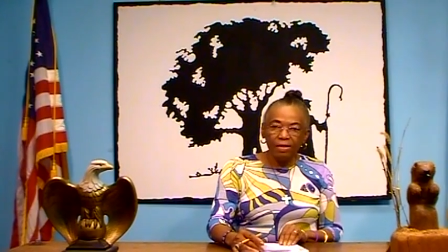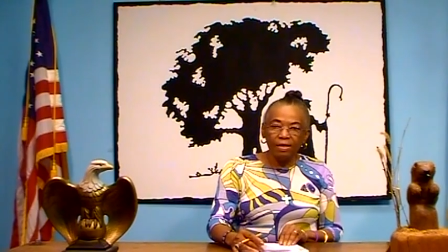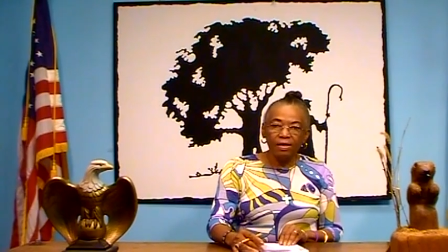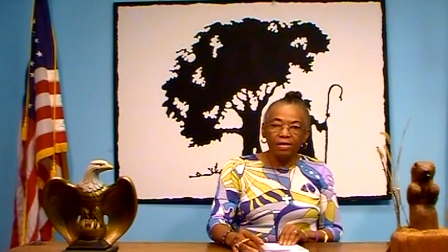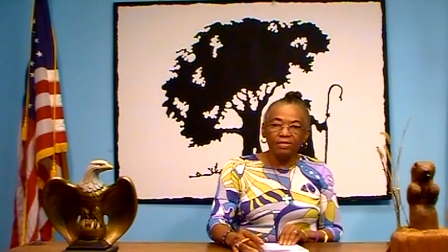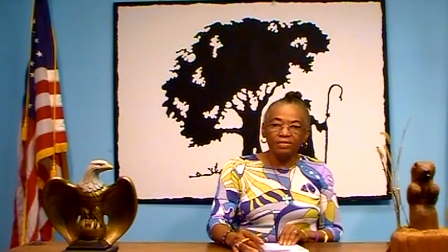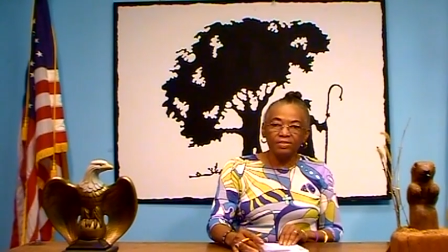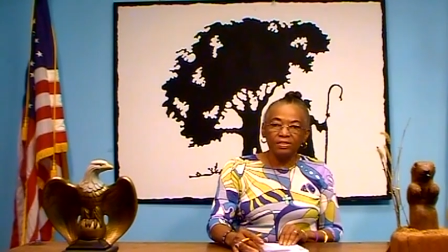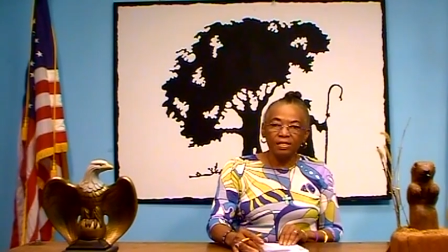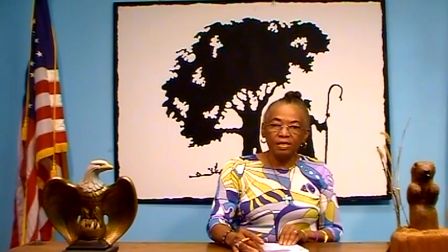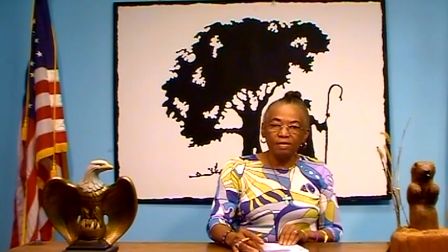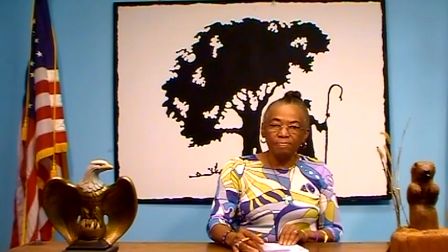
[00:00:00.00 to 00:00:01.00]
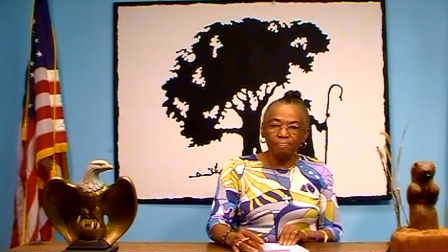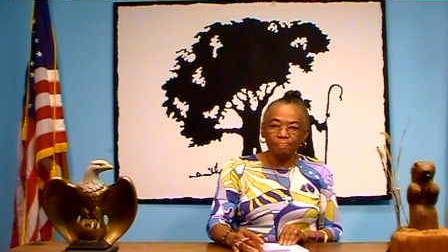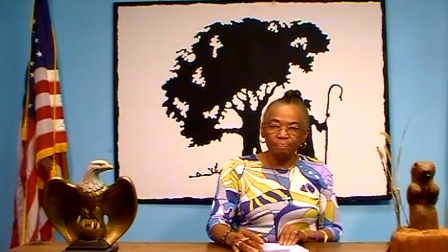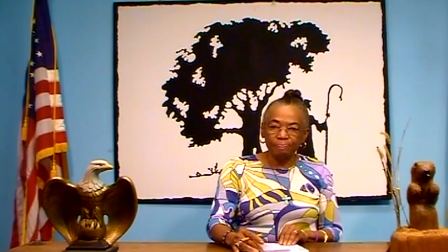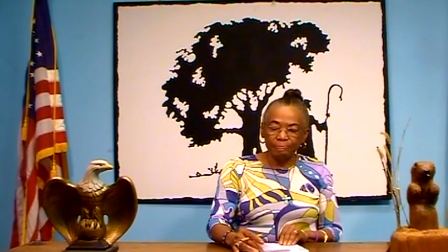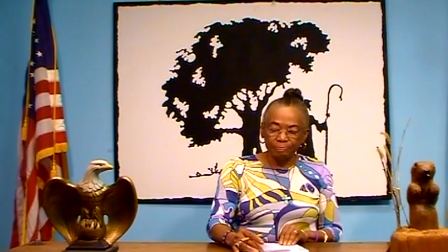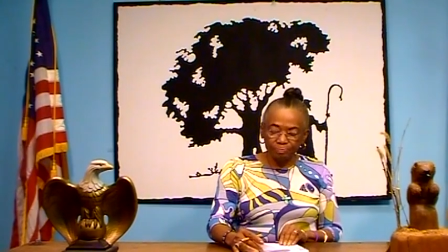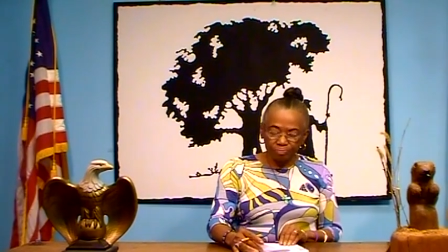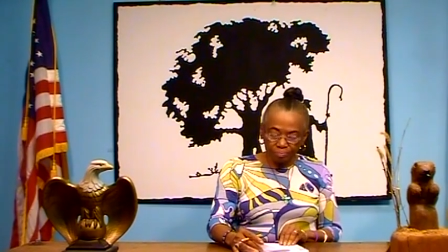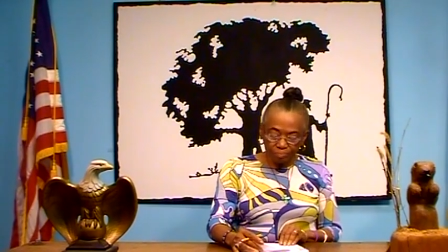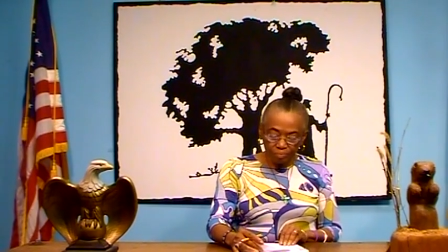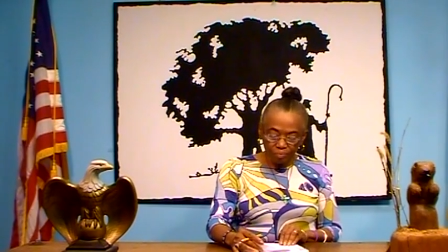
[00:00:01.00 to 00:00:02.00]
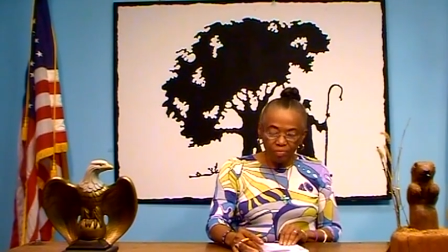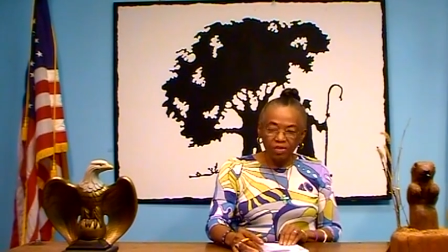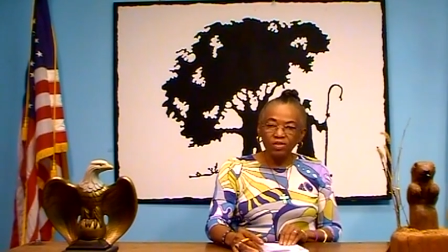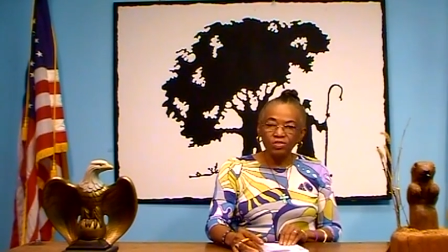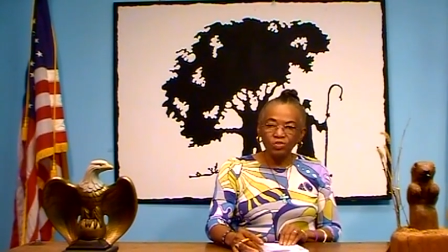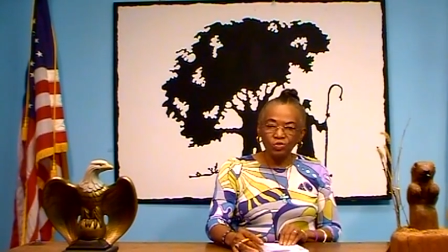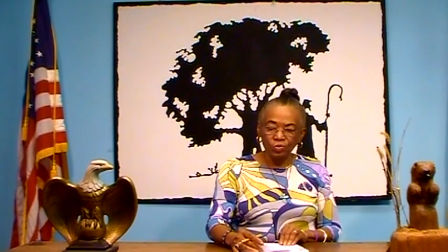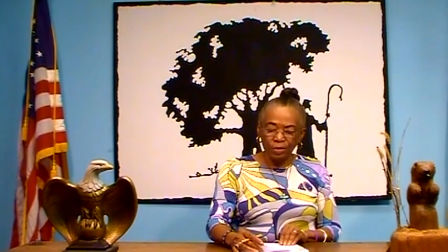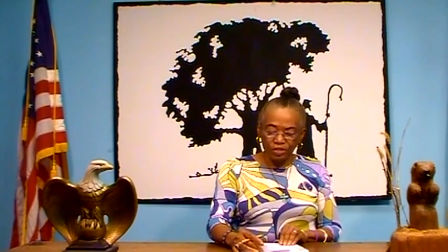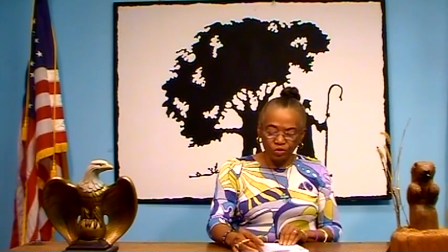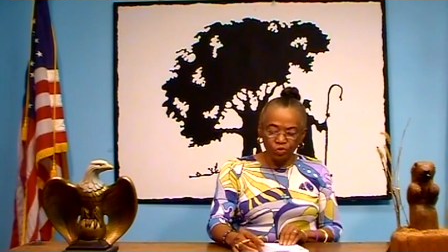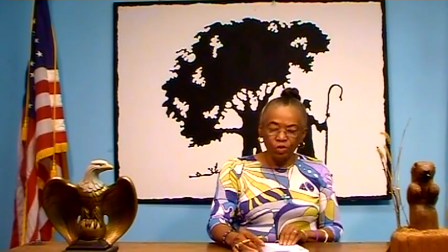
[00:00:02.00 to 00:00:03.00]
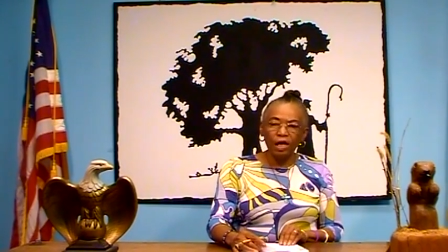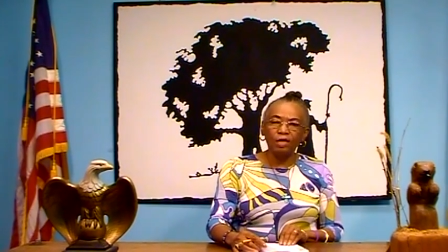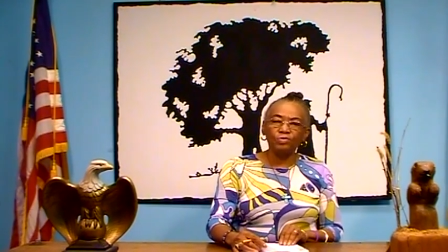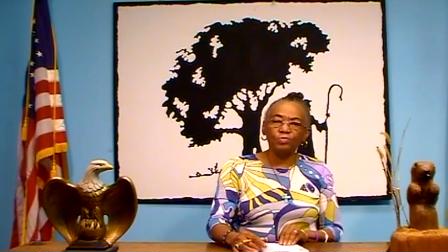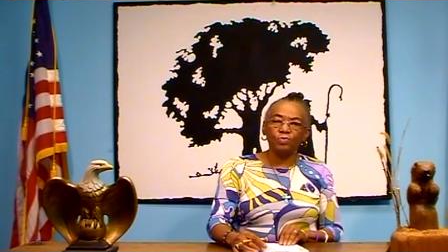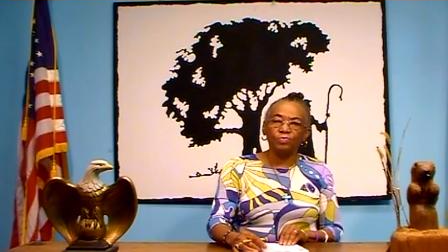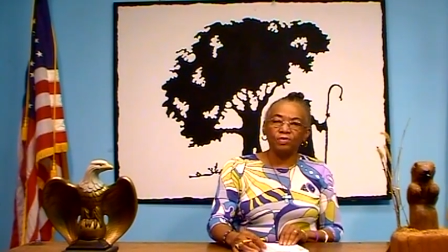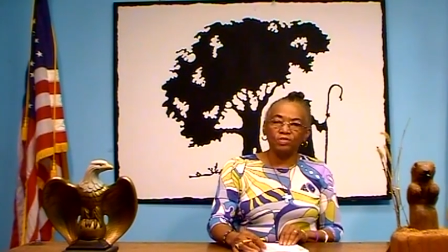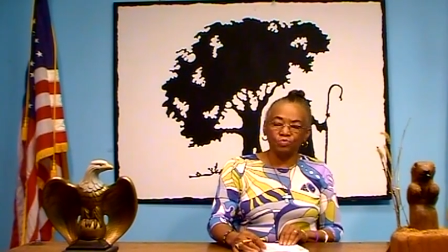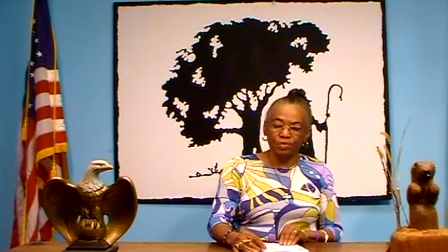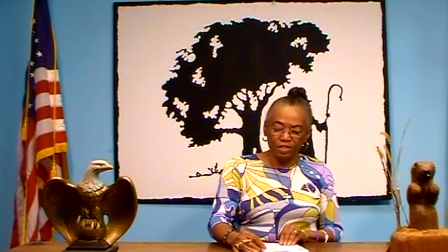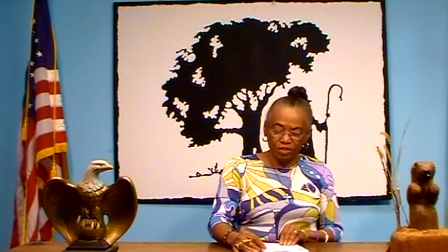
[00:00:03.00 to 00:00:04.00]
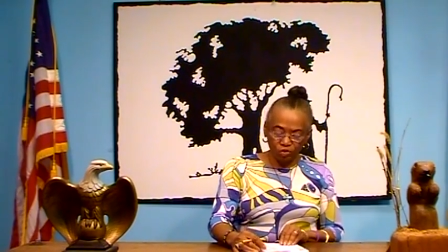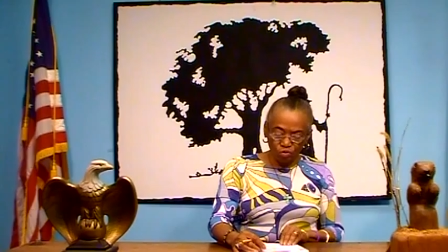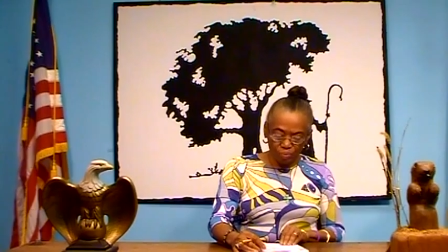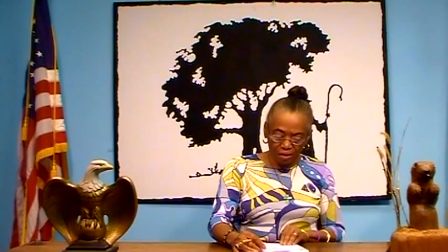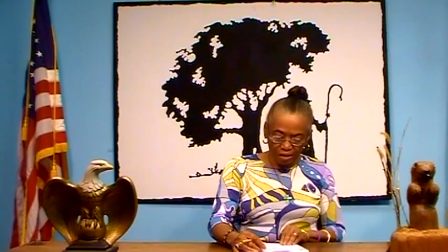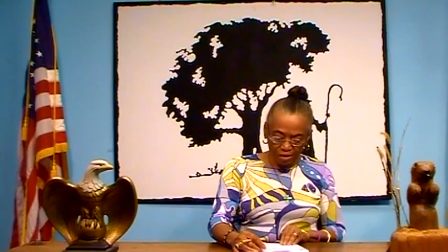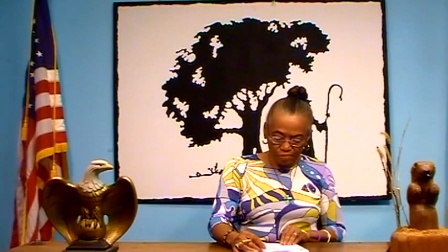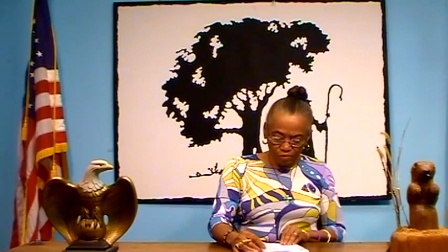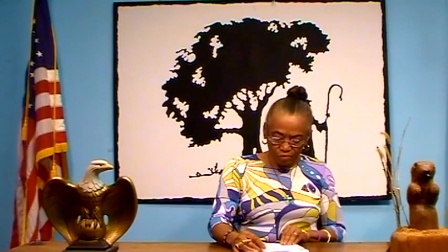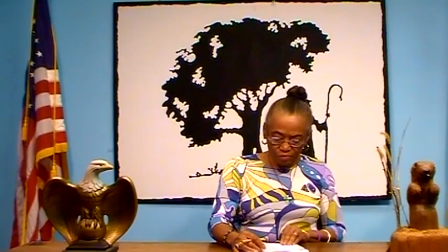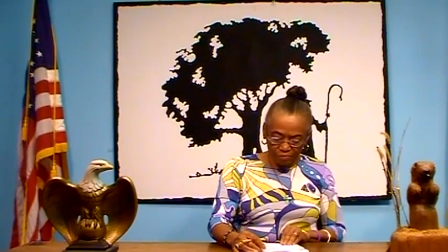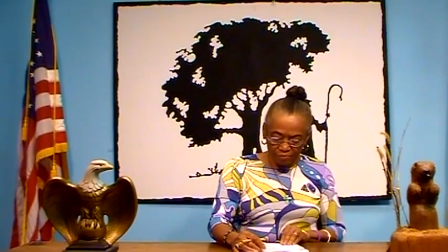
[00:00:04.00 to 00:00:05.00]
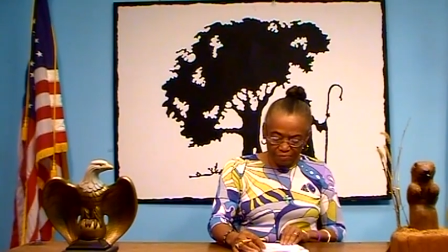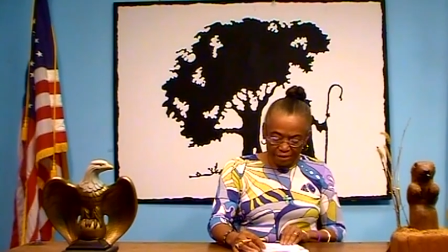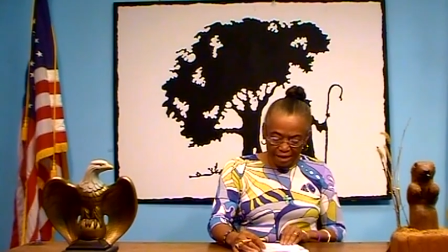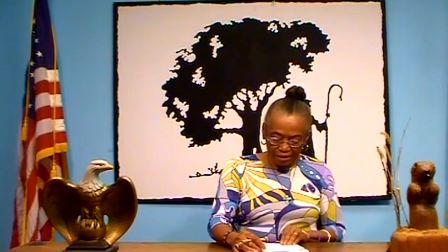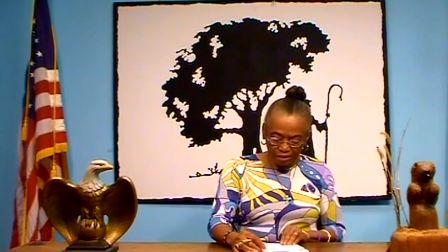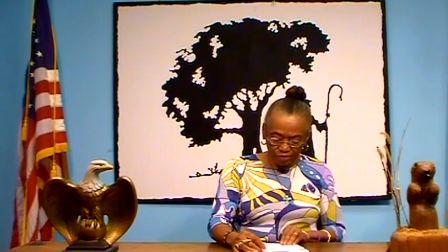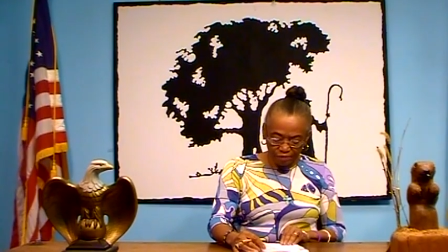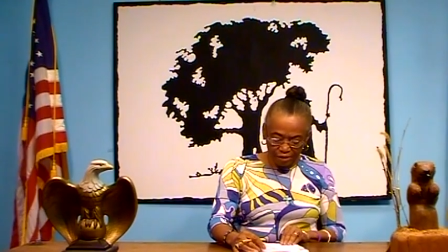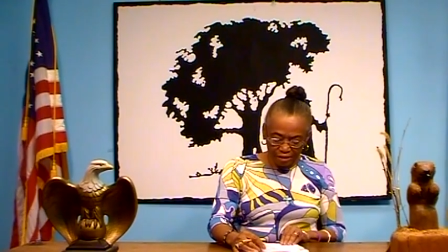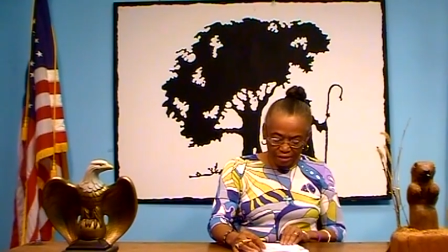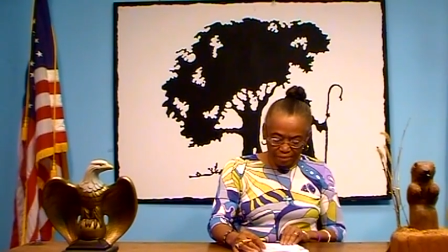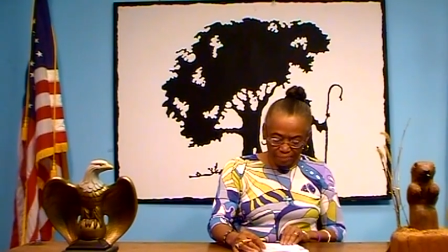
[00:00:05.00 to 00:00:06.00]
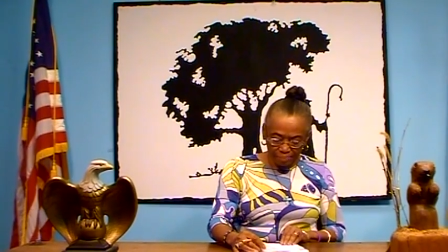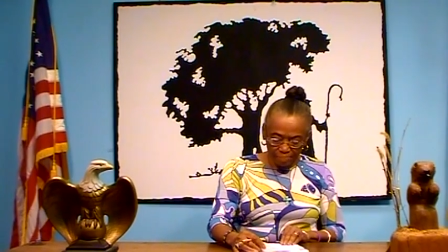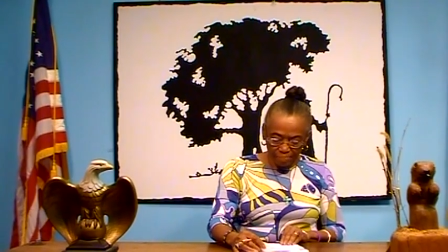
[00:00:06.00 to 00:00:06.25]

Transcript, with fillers: And um, so as you go out with these rains, do be careful of the flash flooding.